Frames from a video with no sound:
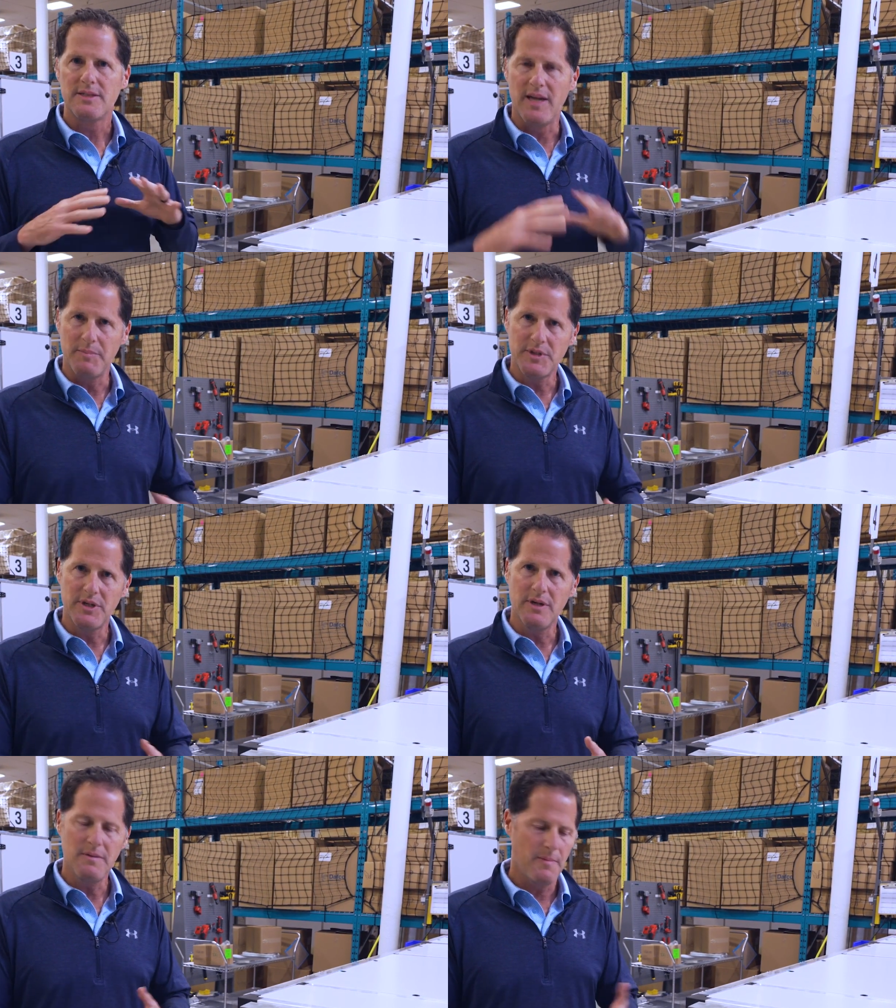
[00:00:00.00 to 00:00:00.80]

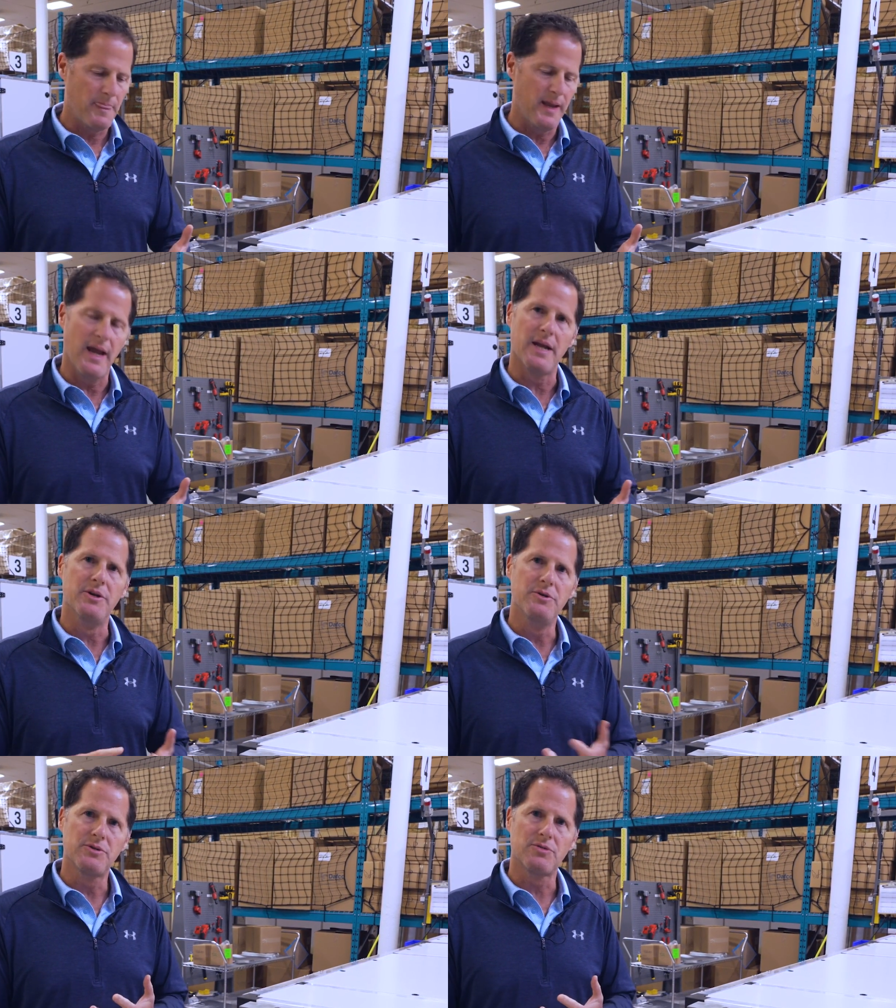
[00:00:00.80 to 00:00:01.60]
temperature
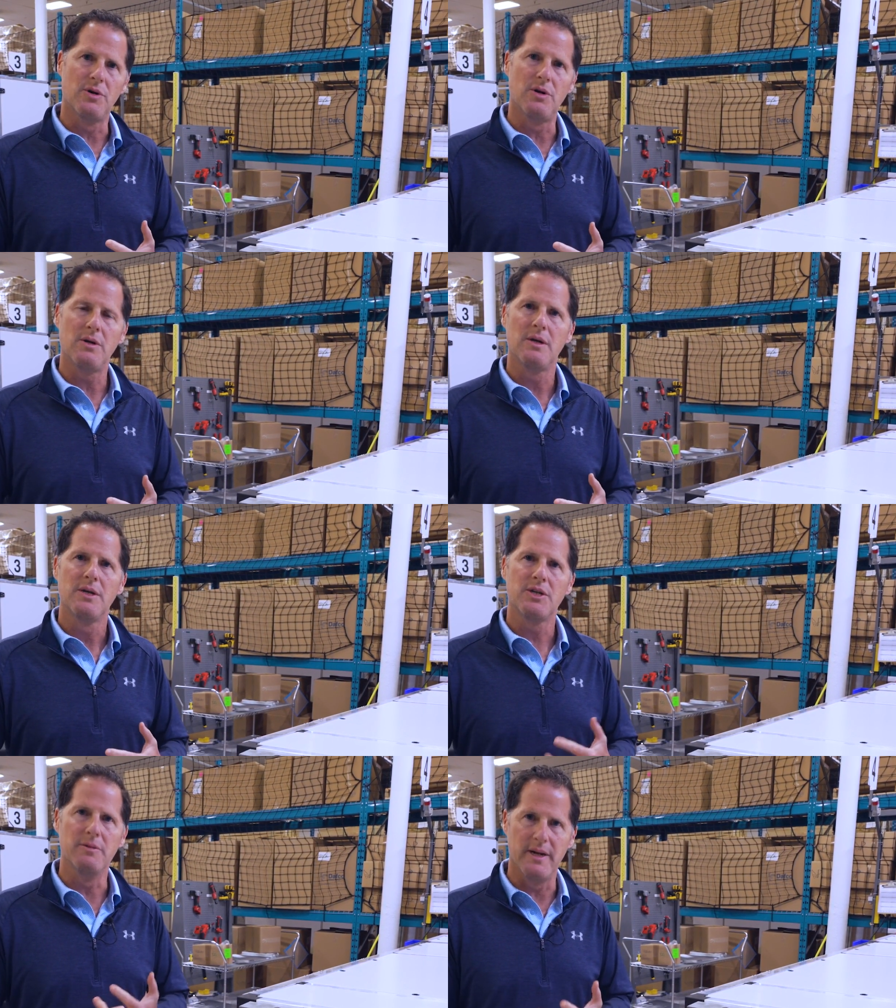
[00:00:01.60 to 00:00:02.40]
and neutral
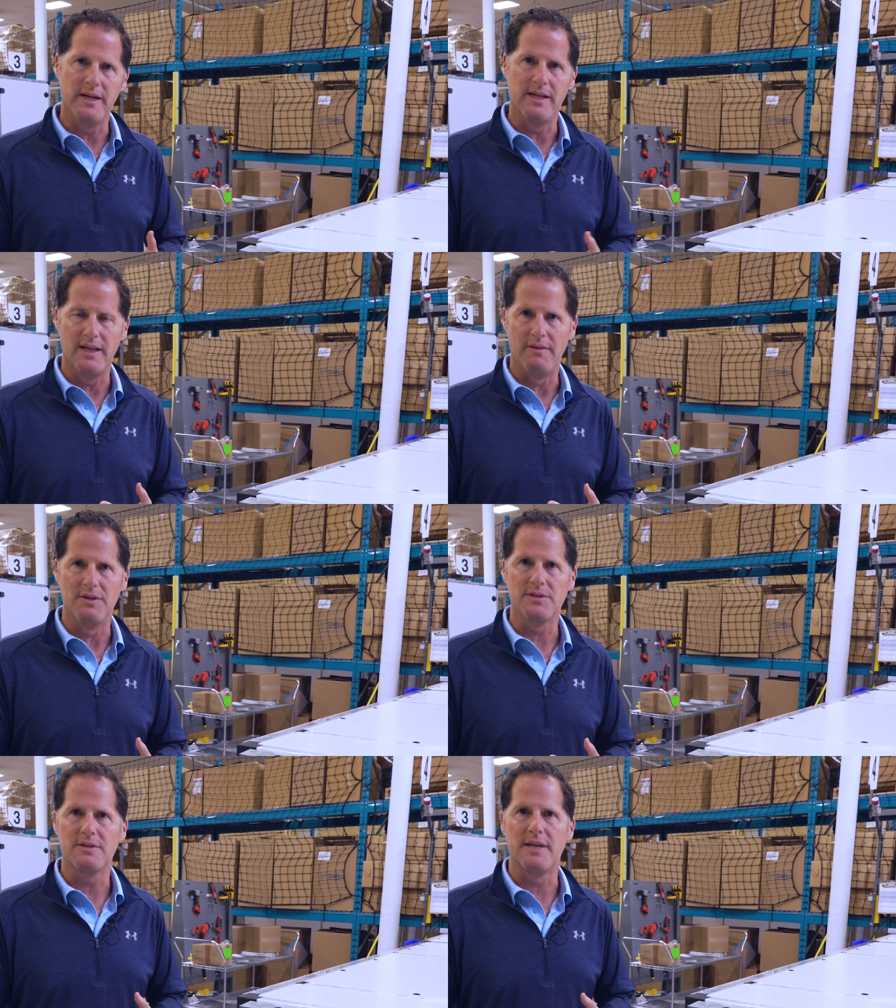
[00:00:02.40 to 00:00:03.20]
humidity
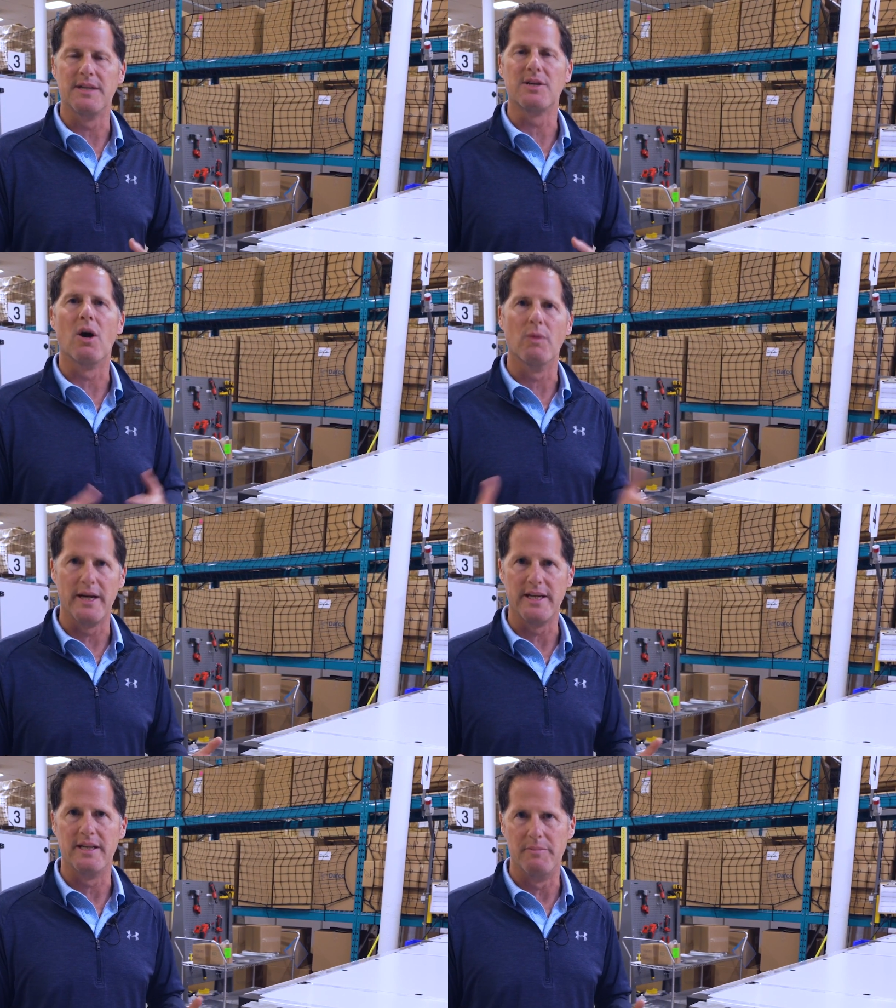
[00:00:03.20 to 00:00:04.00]
levels that is
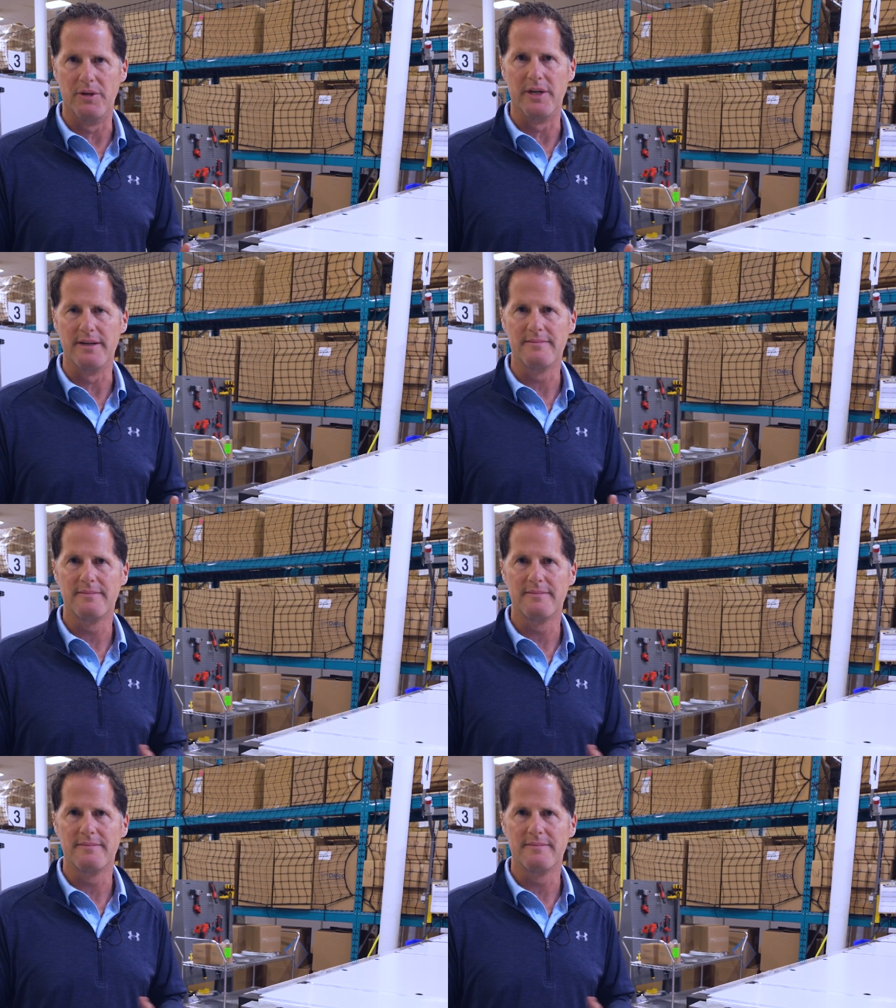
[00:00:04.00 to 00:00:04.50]
already in the building.